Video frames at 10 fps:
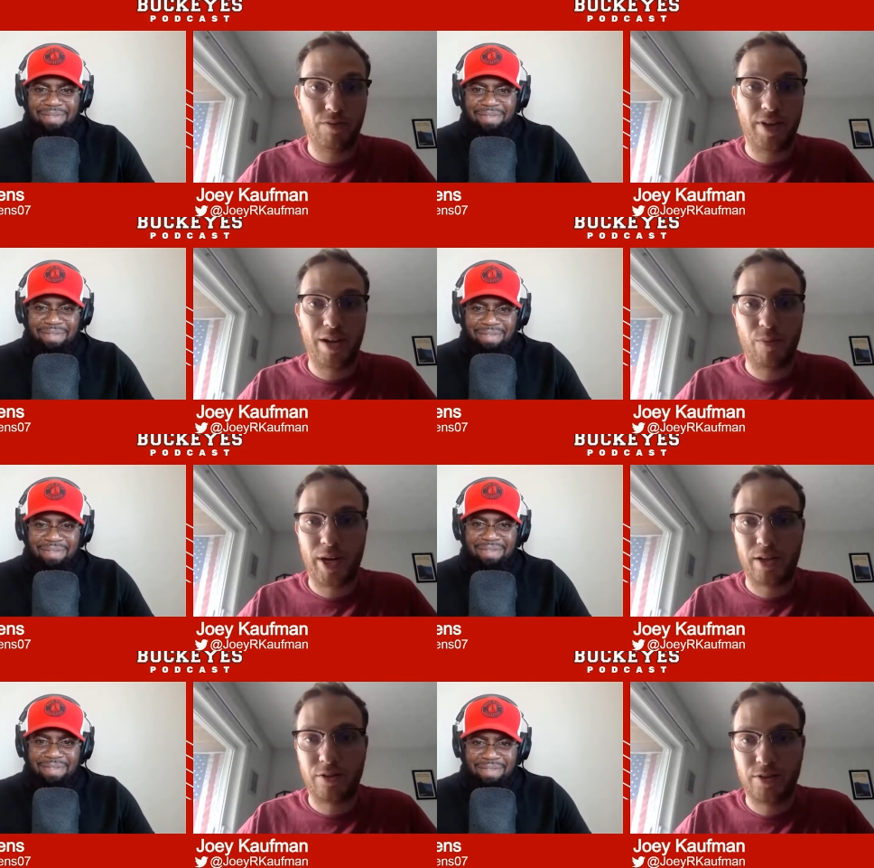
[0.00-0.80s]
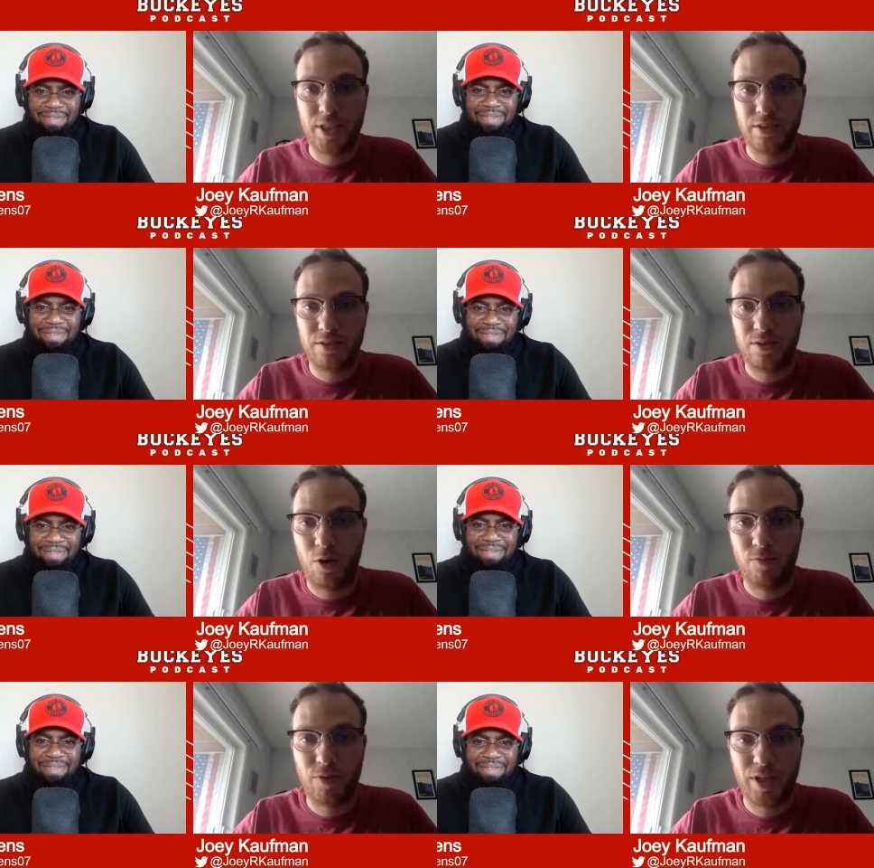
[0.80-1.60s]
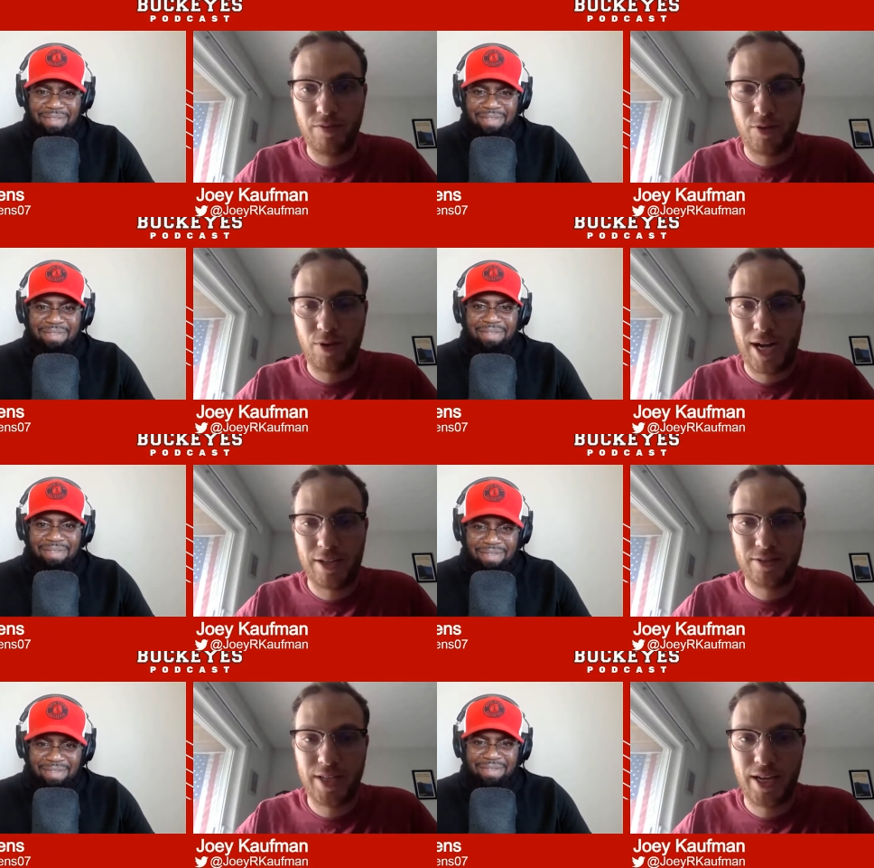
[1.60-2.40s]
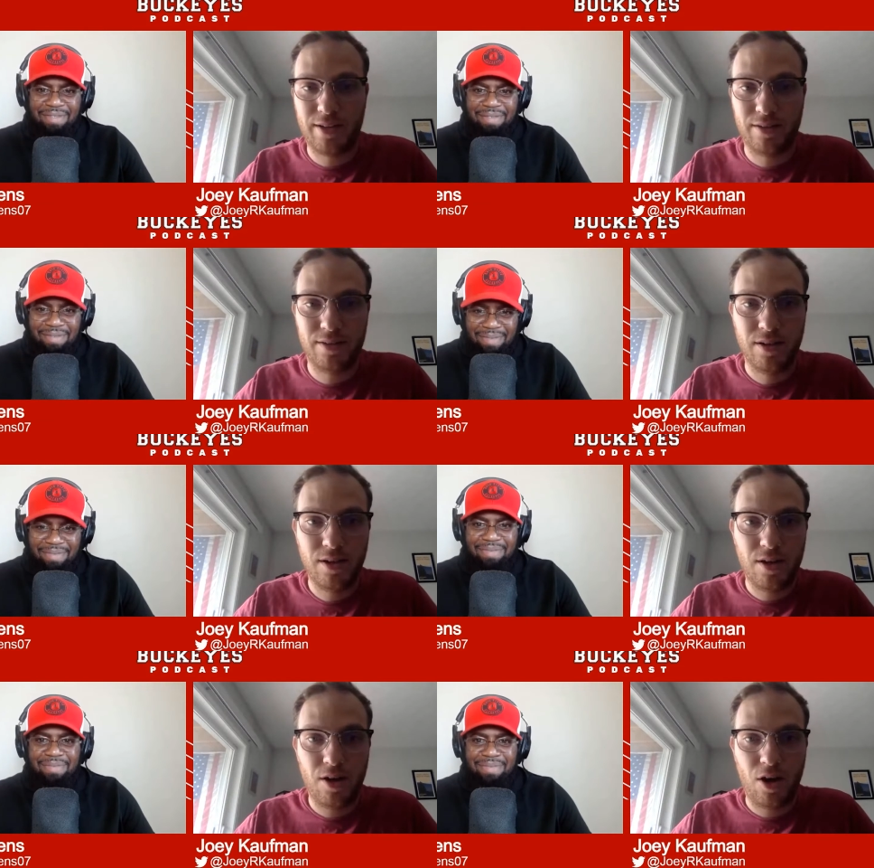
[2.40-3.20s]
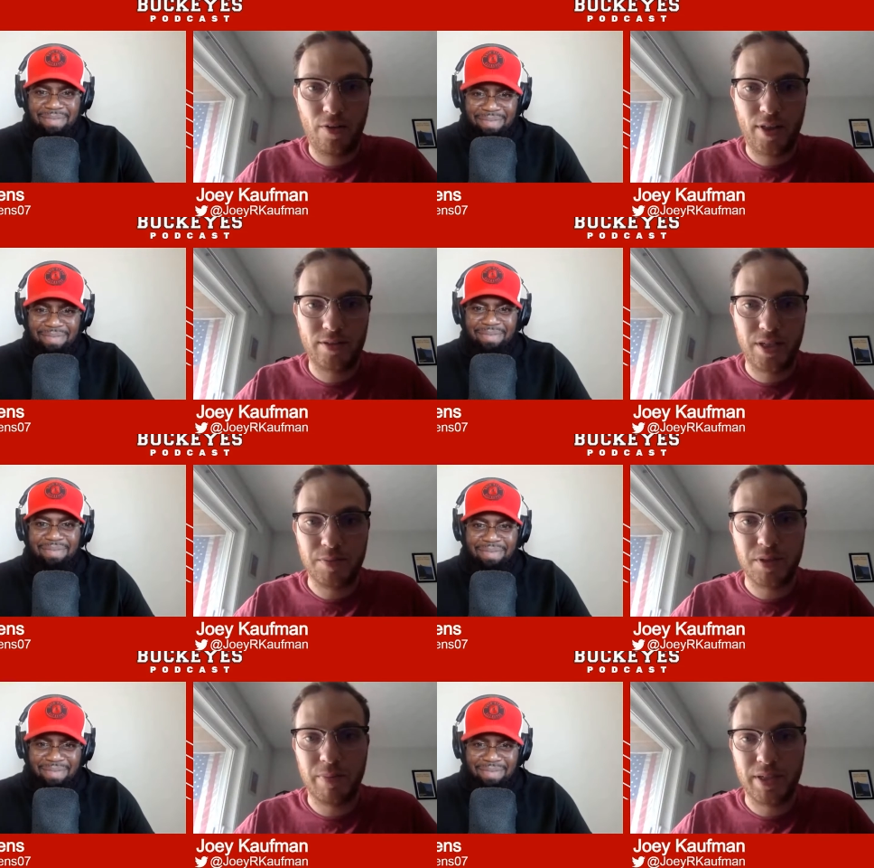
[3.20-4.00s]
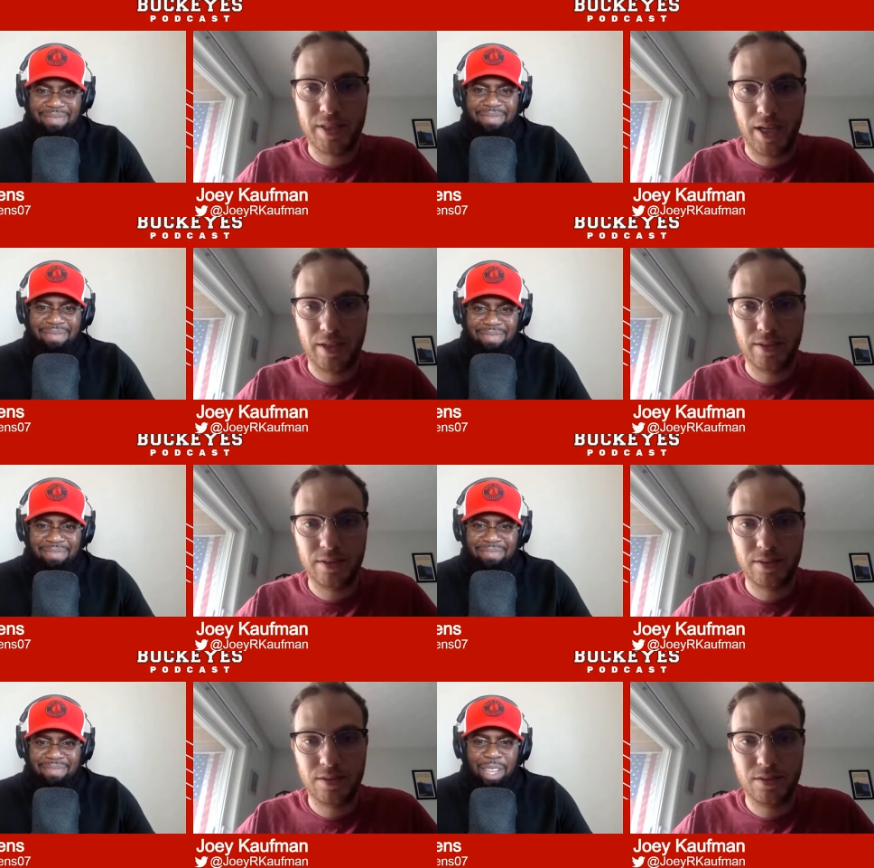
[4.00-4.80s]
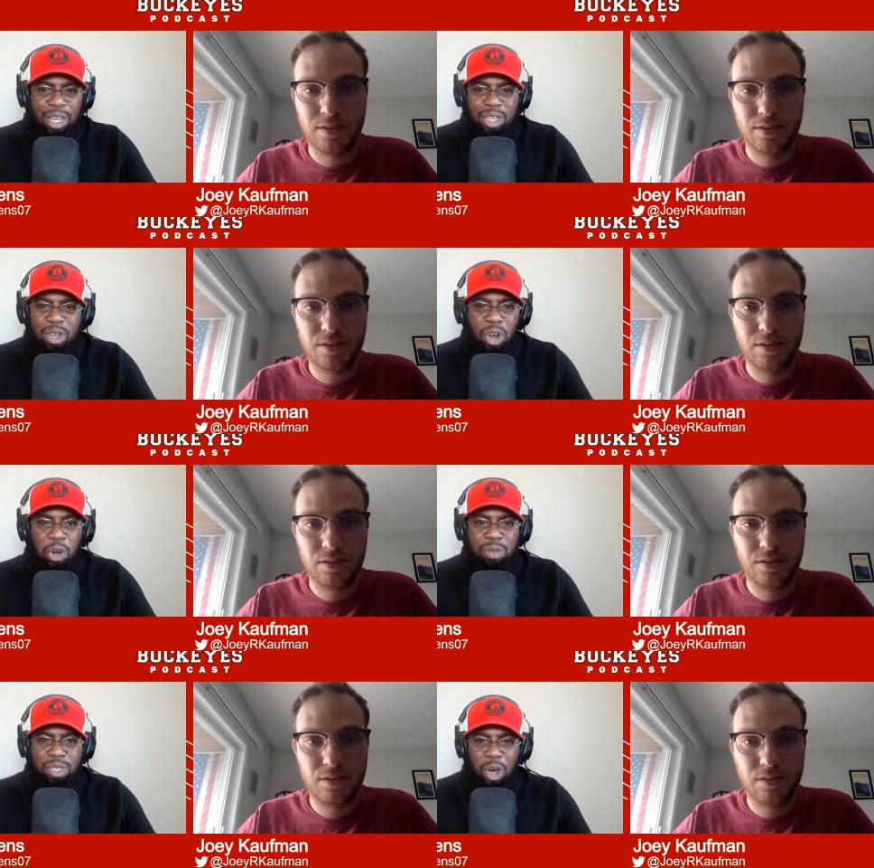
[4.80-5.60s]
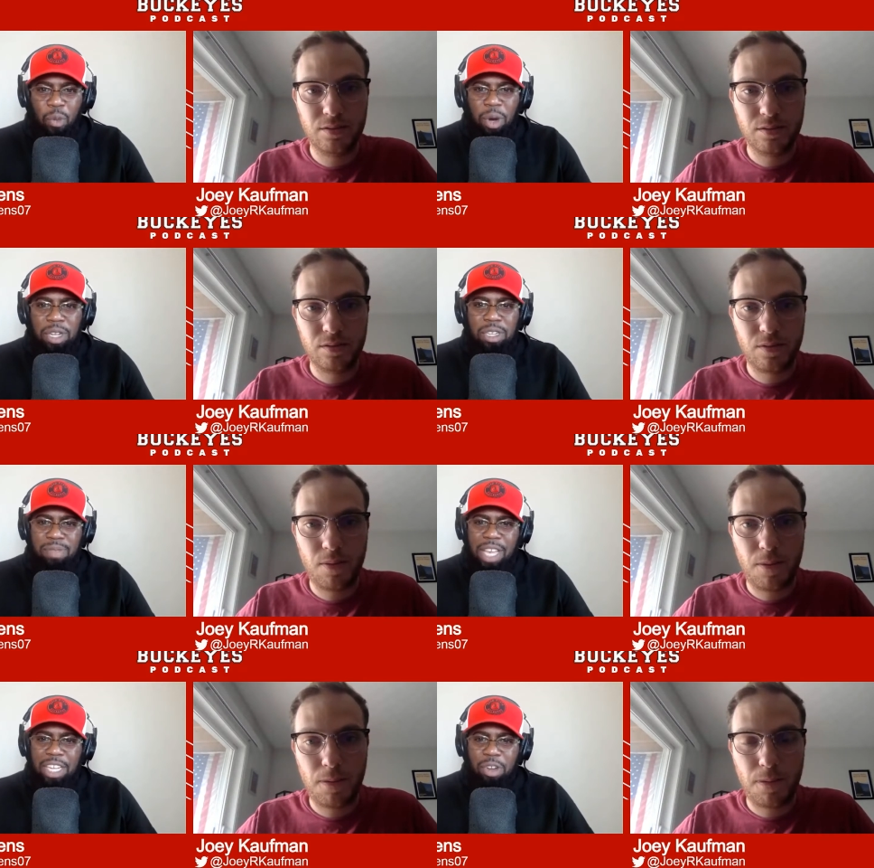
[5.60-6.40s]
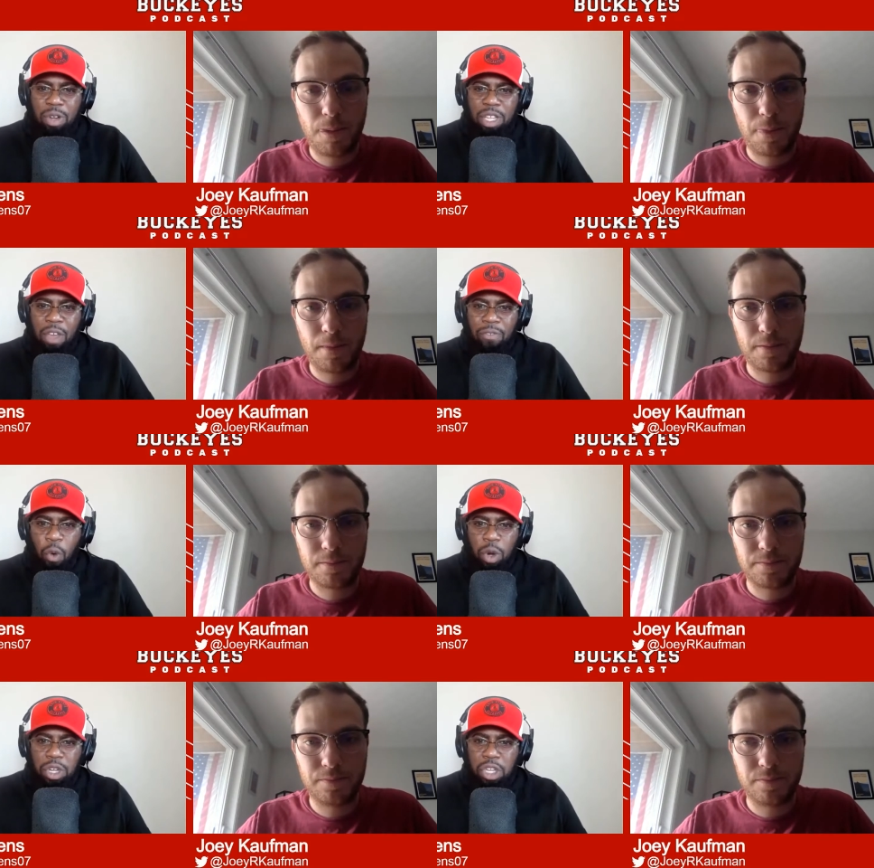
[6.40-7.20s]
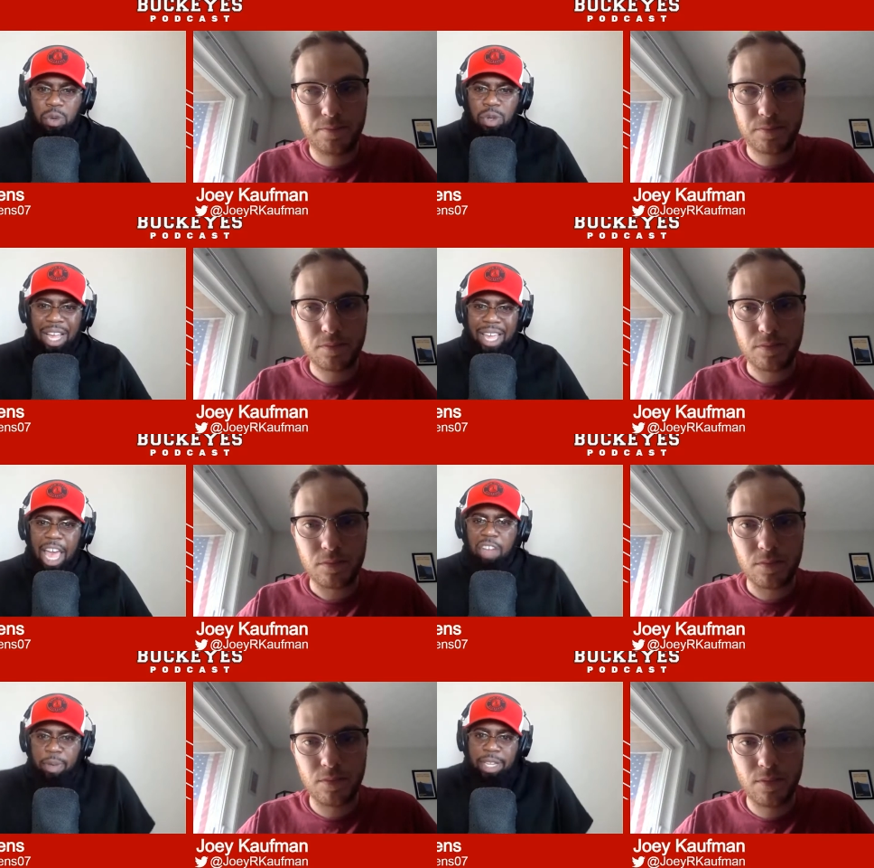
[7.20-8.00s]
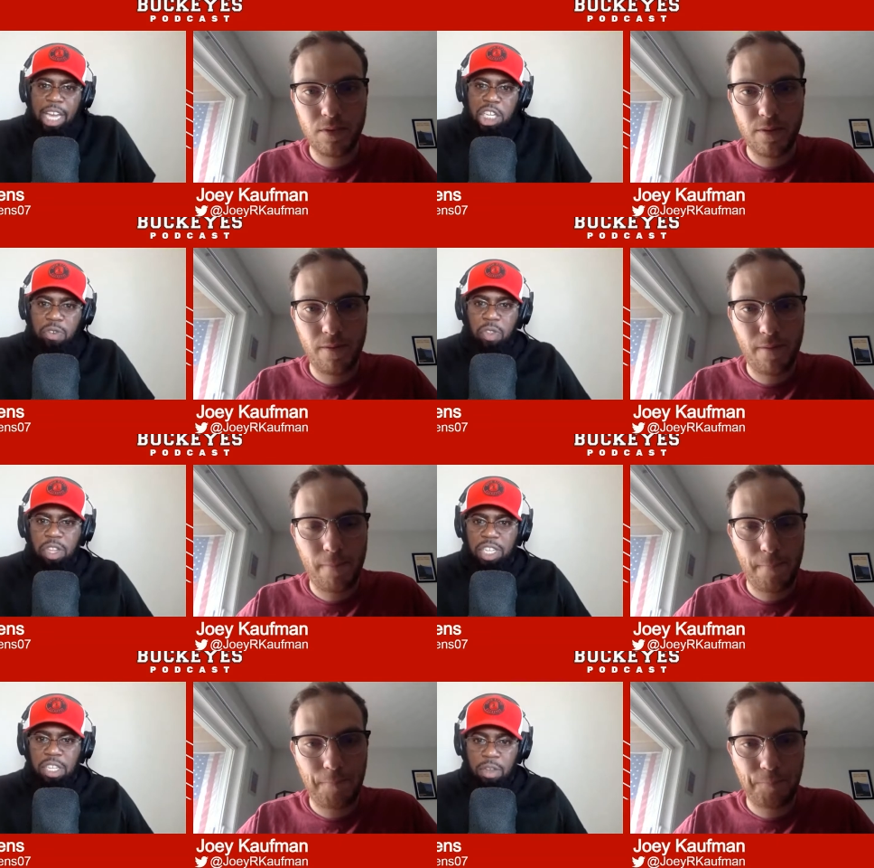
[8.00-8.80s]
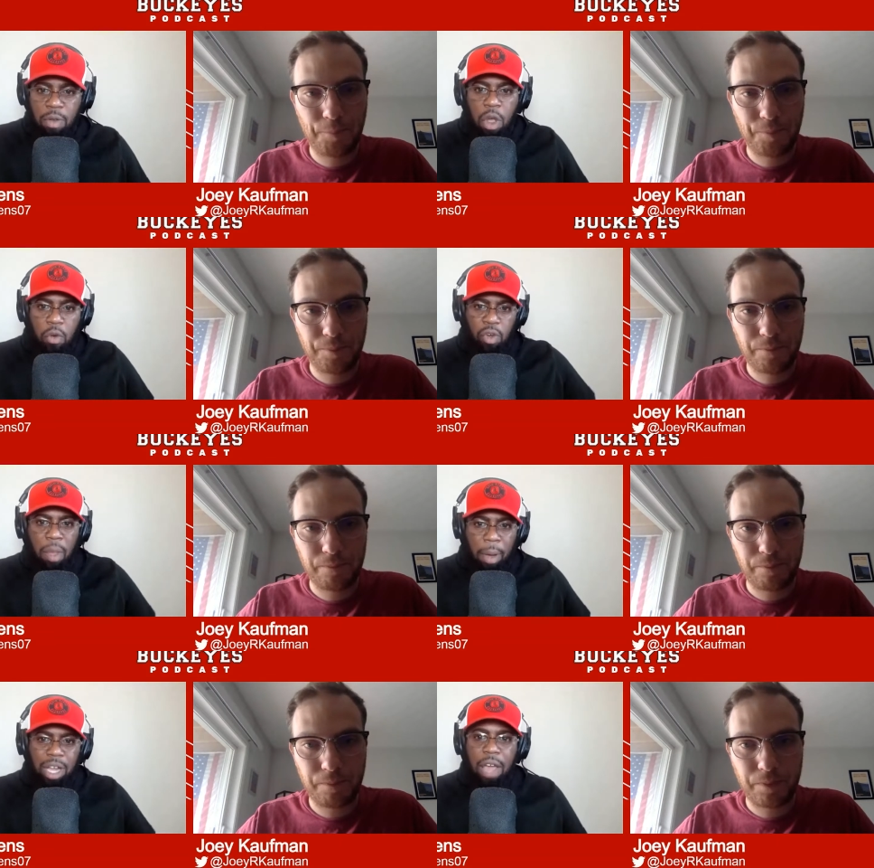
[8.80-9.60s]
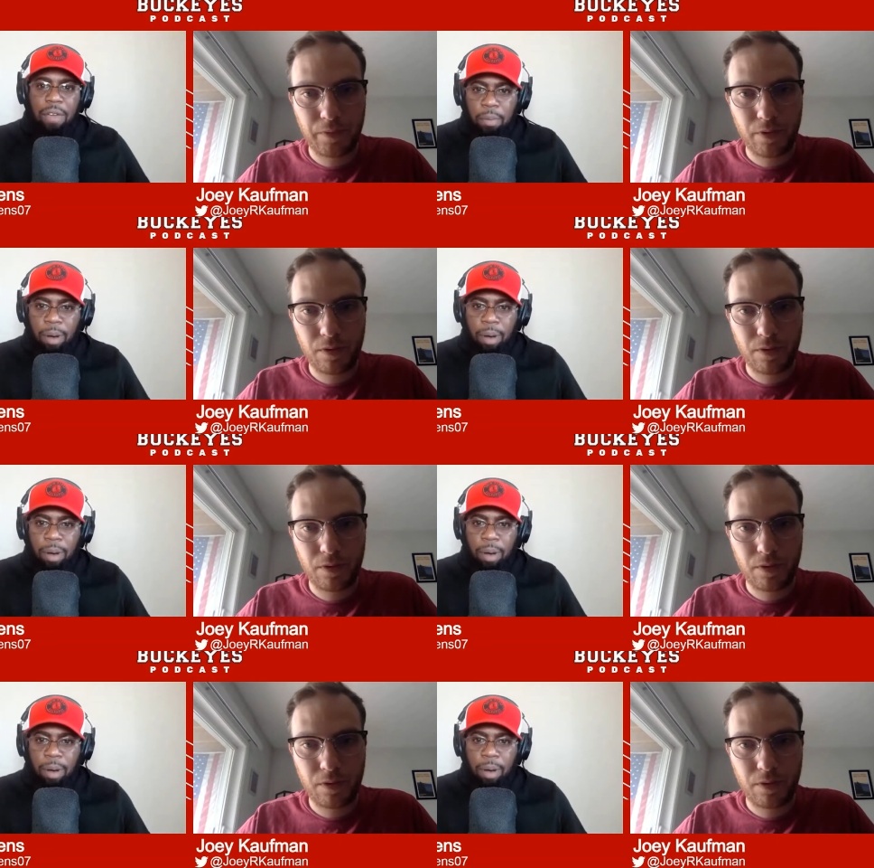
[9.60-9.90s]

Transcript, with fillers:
Speaker 1: game regular season, hopefully for Ohio State and all the other teams in the Big Ten.
Speaker 2: Sure hope so. What are some things you're looking forward to, like expectations for the season for the Buckeye football